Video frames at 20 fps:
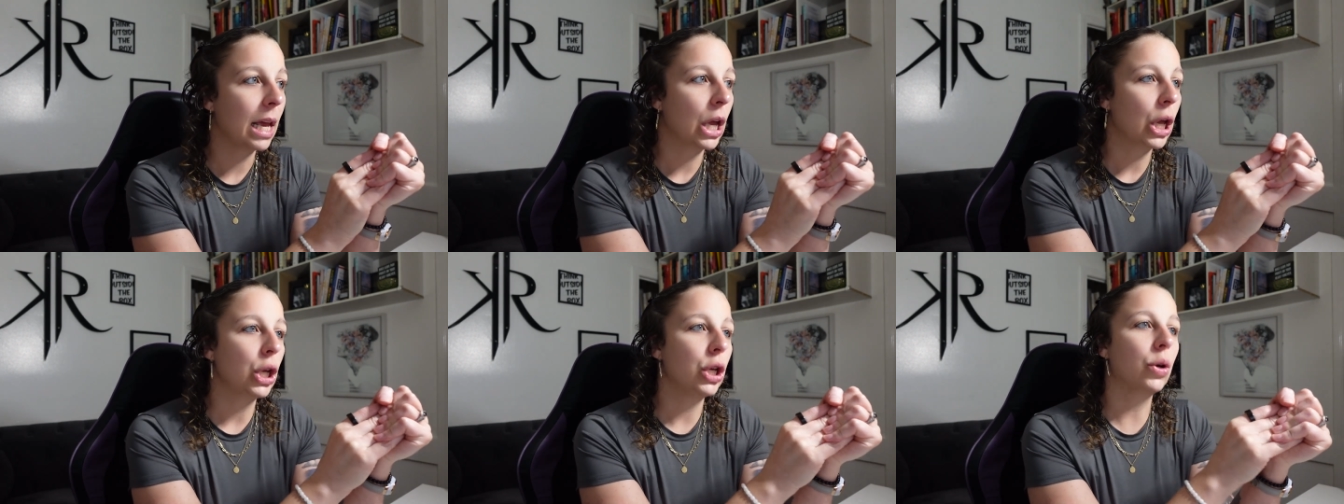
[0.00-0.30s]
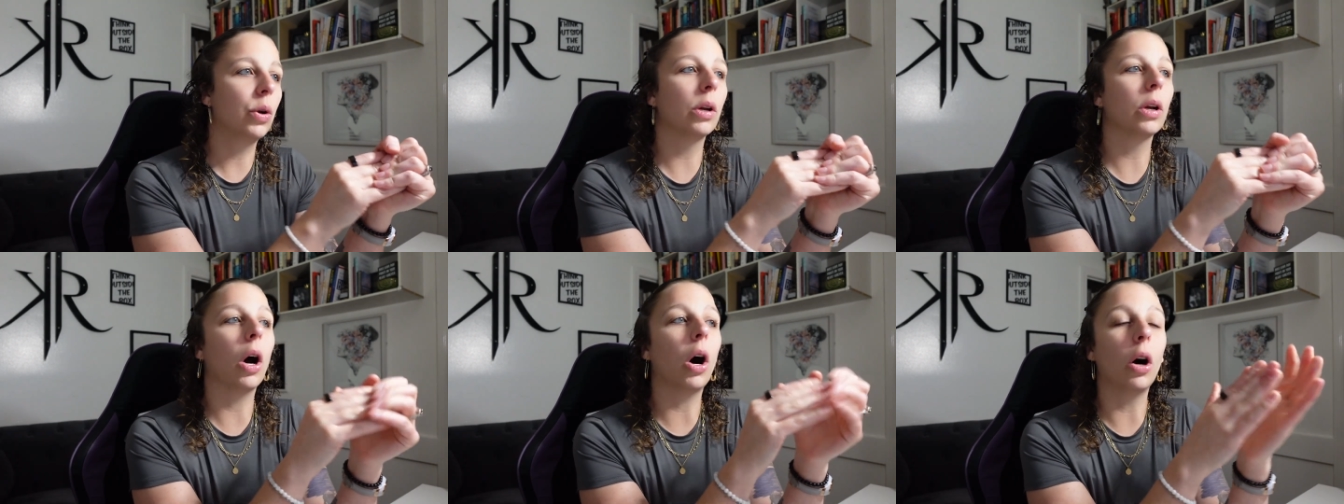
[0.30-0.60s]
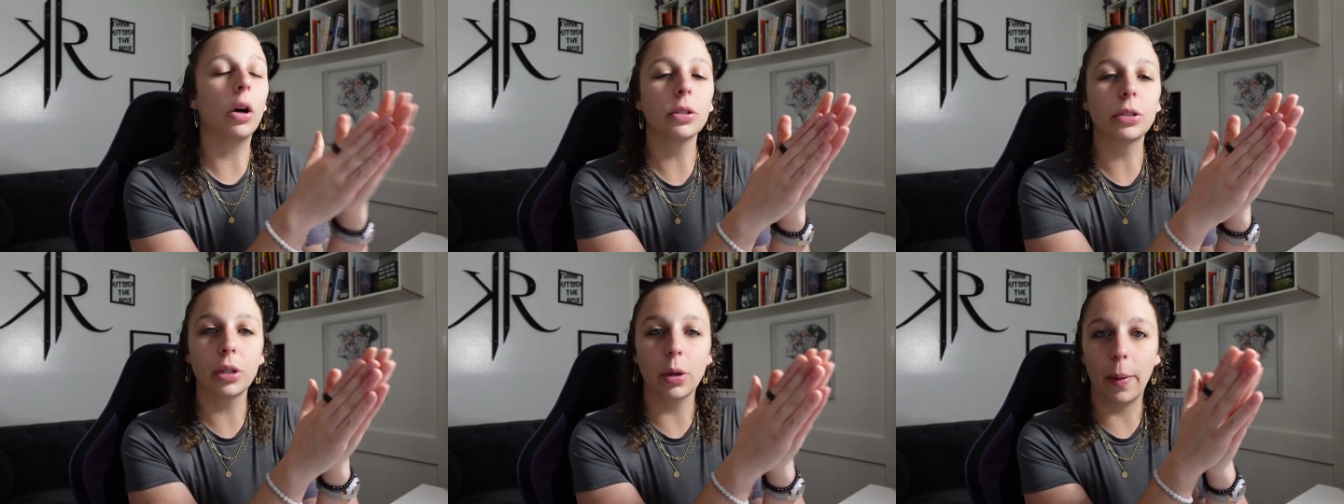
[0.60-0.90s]
You can
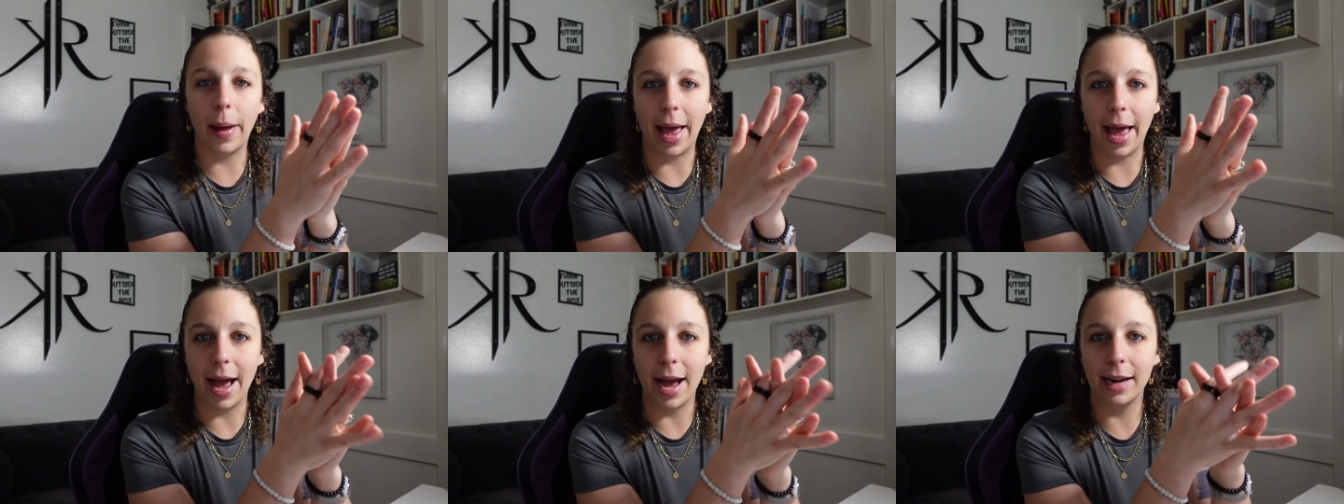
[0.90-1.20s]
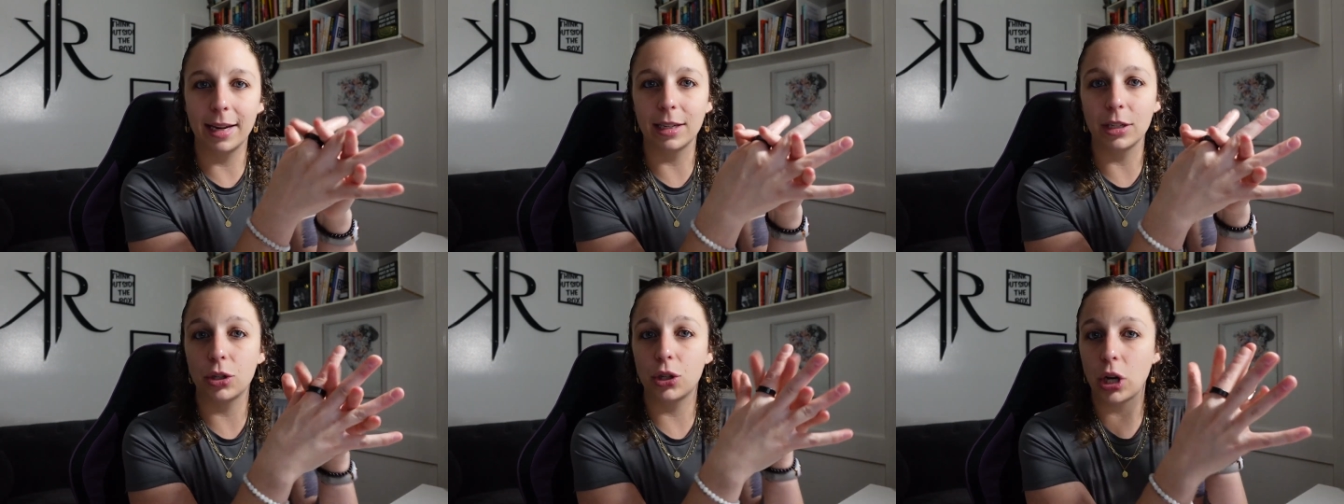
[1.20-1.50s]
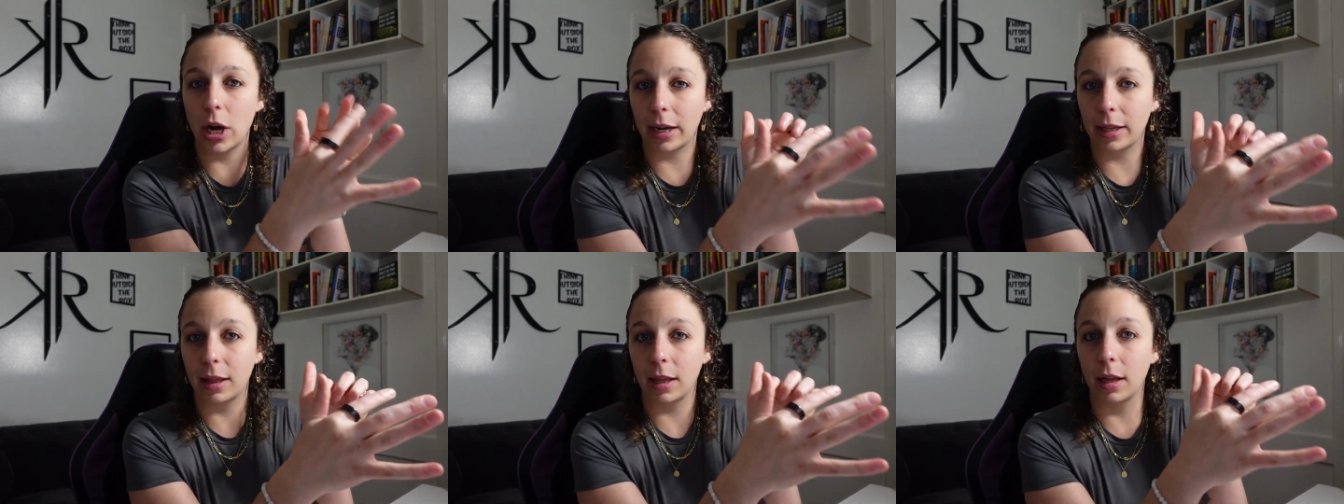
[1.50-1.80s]
also add, and
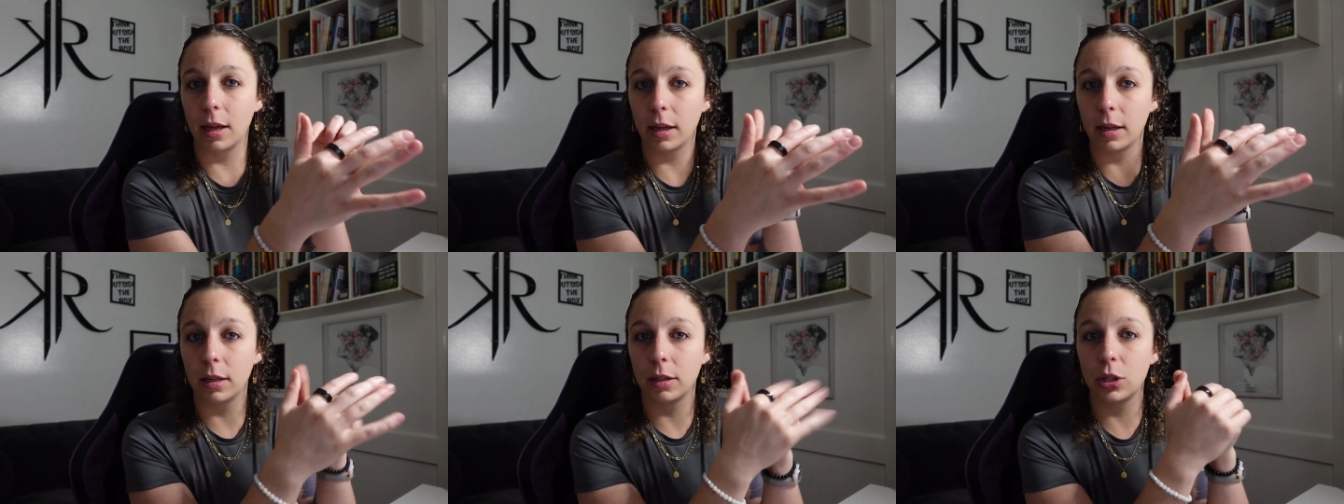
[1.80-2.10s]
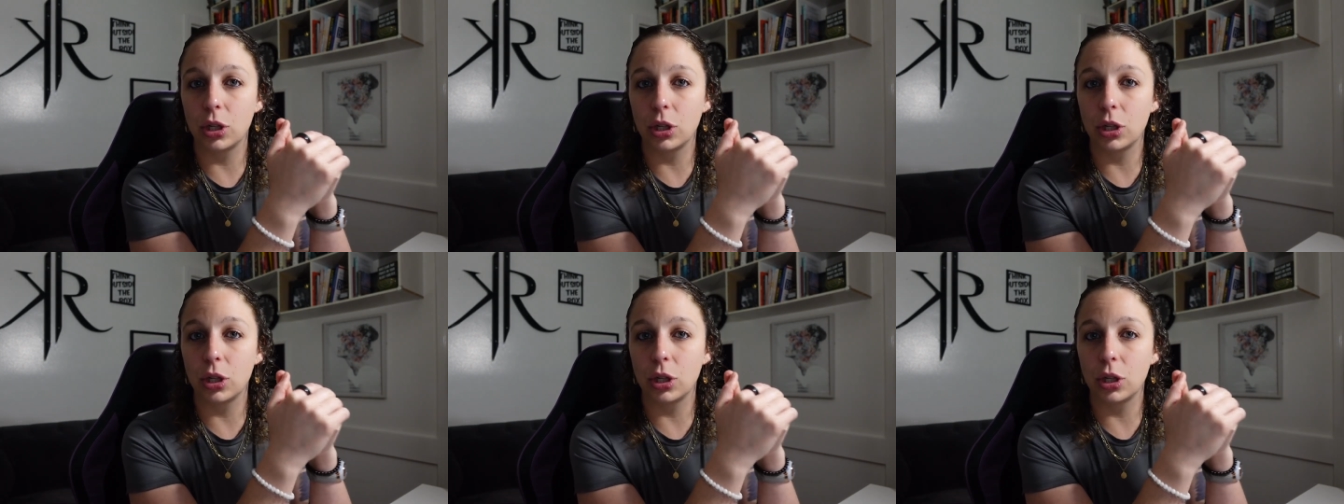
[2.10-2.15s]
check the